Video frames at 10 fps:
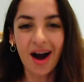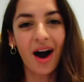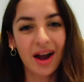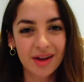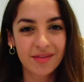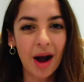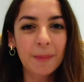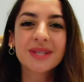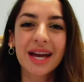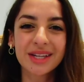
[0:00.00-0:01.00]
I have
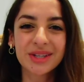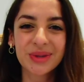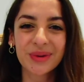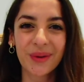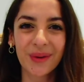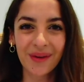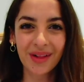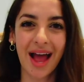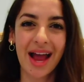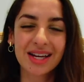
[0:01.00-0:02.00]
updated you all
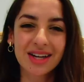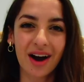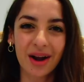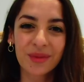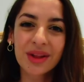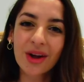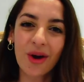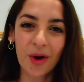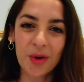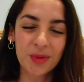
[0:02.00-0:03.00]
and I really
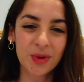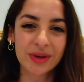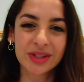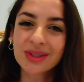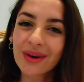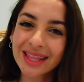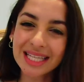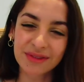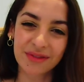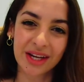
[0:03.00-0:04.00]
hope you enjoyed
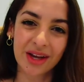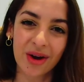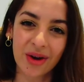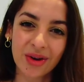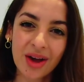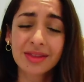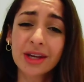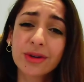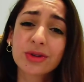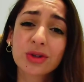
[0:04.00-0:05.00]
this video.
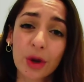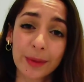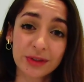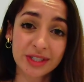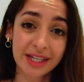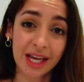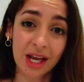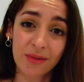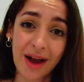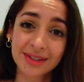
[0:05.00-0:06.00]
Thank you so much for sticking
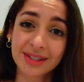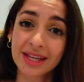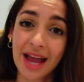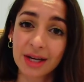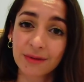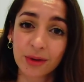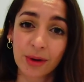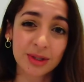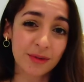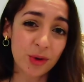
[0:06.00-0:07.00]
around to the end for
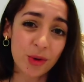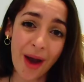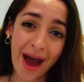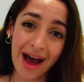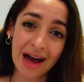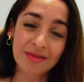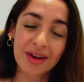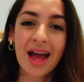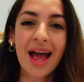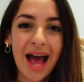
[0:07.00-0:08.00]
those of you who have.
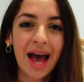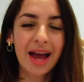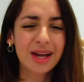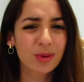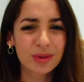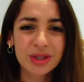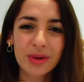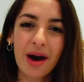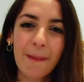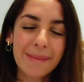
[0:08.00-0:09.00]
And also
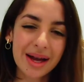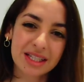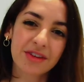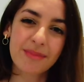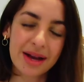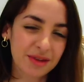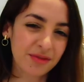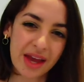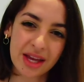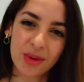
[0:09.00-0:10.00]
a massive,
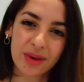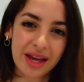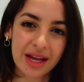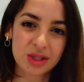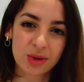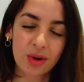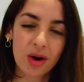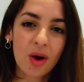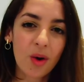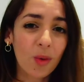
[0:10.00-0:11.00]
massive thank you again
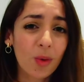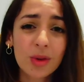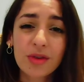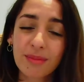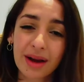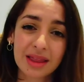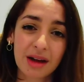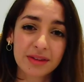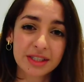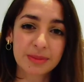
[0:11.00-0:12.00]
to all of my
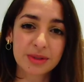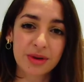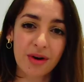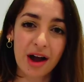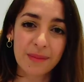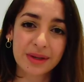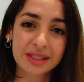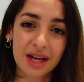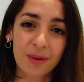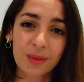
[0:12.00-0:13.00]
lovely subscribers.
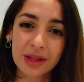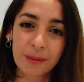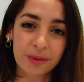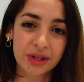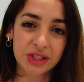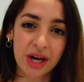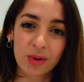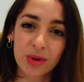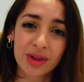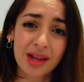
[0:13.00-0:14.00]
I really appreciate
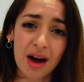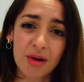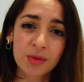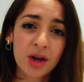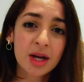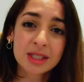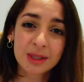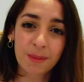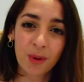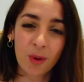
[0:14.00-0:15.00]
all your love,
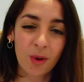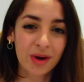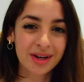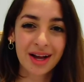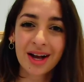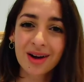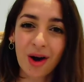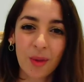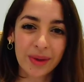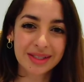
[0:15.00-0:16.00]
support,
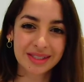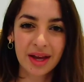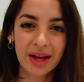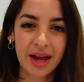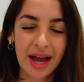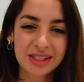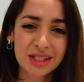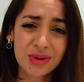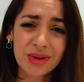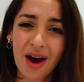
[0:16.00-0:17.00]
comments, and
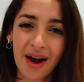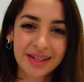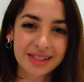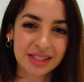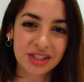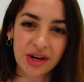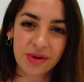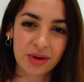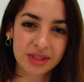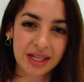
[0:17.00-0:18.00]
just your kindness and
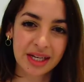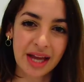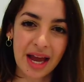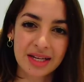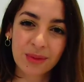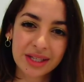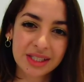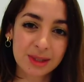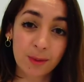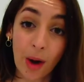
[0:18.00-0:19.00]
generosity and really
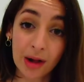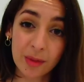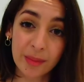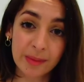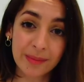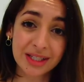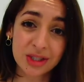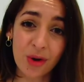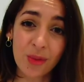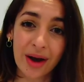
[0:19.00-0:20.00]
just welcoming me
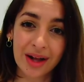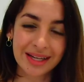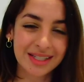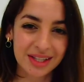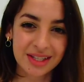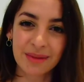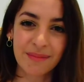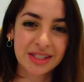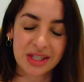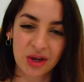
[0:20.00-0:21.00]
so well into this
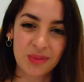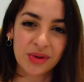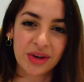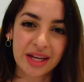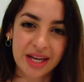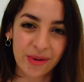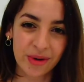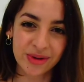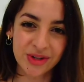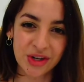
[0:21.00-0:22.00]
amazing community here on
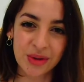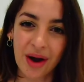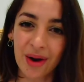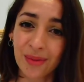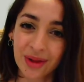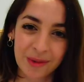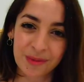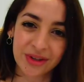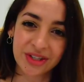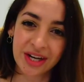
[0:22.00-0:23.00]
YouTube. I really
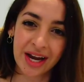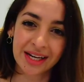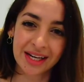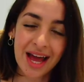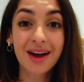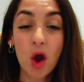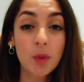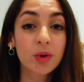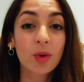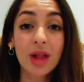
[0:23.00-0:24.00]
appreciate it. I
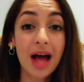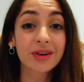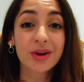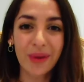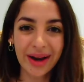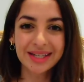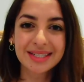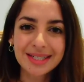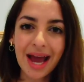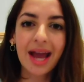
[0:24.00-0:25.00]
hope you all have a
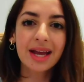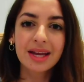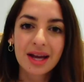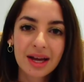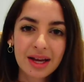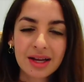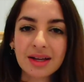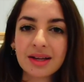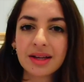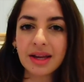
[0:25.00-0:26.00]
great day,
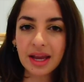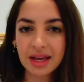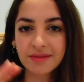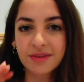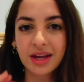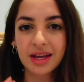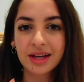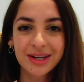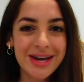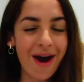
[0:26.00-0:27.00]

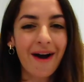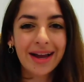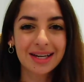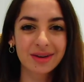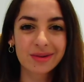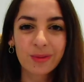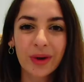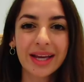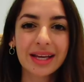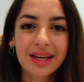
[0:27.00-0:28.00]
evening, night,
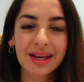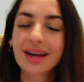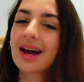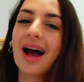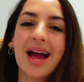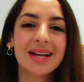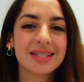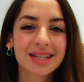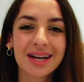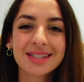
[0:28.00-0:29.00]
week,
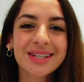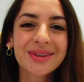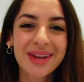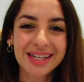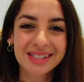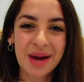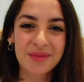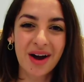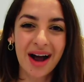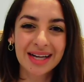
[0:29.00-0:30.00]
and until next
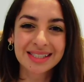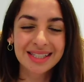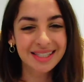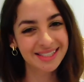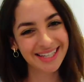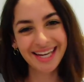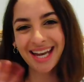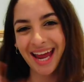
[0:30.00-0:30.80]
time guys, see you